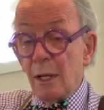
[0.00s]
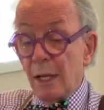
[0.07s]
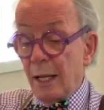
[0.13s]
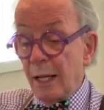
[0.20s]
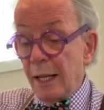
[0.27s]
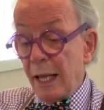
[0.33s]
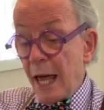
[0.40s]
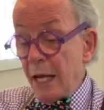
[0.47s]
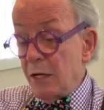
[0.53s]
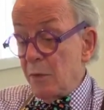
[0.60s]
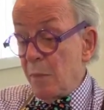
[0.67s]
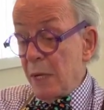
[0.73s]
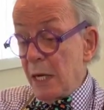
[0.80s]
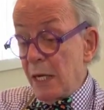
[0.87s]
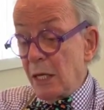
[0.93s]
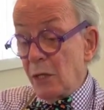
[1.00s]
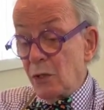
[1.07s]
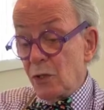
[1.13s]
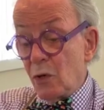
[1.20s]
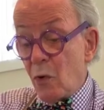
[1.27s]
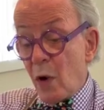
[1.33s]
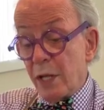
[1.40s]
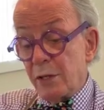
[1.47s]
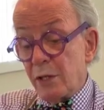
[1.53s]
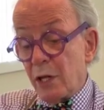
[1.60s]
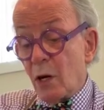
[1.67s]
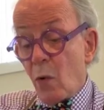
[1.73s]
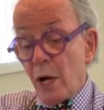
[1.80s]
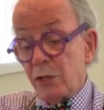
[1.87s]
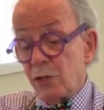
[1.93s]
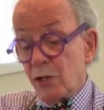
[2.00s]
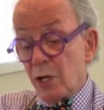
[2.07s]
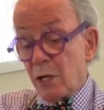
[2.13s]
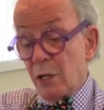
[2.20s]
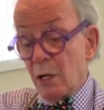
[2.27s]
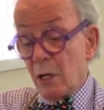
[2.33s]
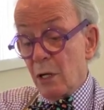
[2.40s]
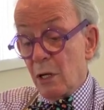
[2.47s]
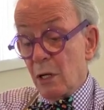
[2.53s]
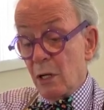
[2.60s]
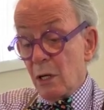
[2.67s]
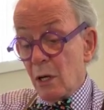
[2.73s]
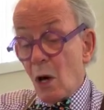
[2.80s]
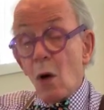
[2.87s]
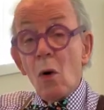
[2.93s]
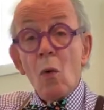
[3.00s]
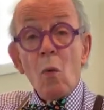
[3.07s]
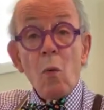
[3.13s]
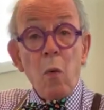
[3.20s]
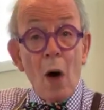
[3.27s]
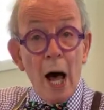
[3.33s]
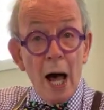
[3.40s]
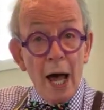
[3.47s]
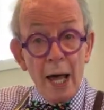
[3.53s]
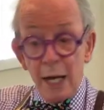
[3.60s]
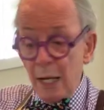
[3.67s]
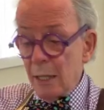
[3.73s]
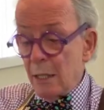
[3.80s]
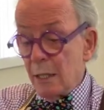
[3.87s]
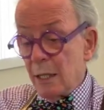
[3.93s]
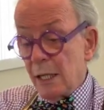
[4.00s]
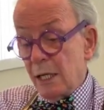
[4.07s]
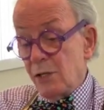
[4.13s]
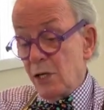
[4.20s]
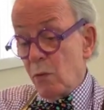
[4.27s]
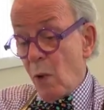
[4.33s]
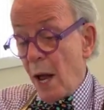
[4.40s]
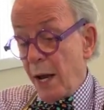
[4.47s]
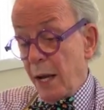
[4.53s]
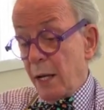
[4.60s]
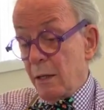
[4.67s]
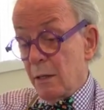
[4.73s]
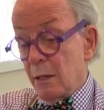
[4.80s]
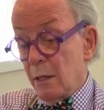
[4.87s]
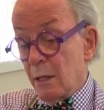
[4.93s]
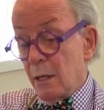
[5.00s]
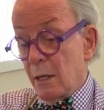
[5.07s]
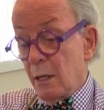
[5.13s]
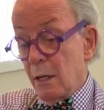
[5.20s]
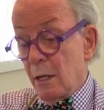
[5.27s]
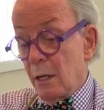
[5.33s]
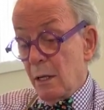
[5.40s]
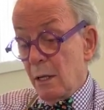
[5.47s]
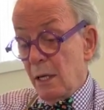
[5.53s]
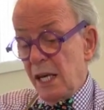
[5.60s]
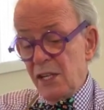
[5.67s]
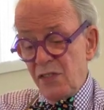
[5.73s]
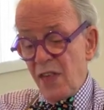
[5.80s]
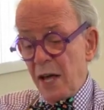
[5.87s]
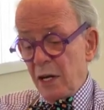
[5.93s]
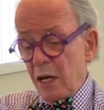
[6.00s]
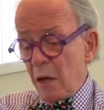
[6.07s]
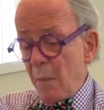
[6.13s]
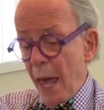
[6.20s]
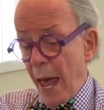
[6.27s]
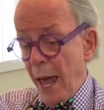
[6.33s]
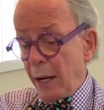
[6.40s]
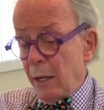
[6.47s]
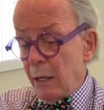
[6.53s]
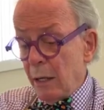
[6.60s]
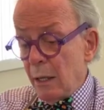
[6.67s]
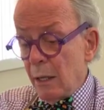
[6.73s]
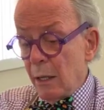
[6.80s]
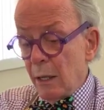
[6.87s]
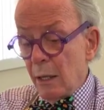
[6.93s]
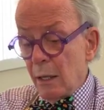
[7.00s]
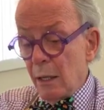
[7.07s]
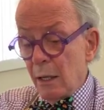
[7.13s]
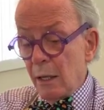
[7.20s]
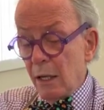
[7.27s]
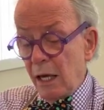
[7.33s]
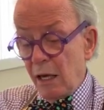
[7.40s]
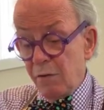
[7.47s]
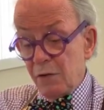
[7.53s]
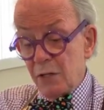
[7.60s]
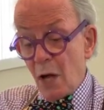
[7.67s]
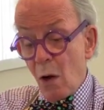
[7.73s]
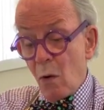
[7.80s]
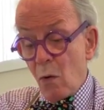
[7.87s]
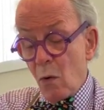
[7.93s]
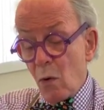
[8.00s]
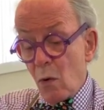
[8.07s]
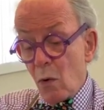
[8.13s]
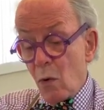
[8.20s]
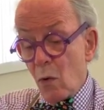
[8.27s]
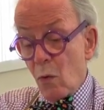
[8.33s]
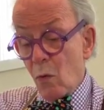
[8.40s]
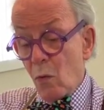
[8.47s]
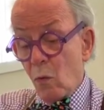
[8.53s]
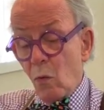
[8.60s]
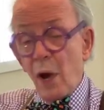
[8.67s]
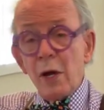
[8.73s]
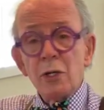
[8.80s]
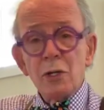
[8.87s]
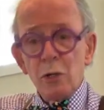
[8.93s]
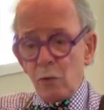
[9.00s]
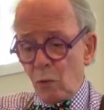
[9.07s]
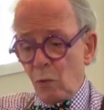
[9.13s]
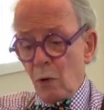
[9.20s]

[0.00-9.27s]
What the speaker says: led me to the question, why is he running? Is that a command? If so, where to?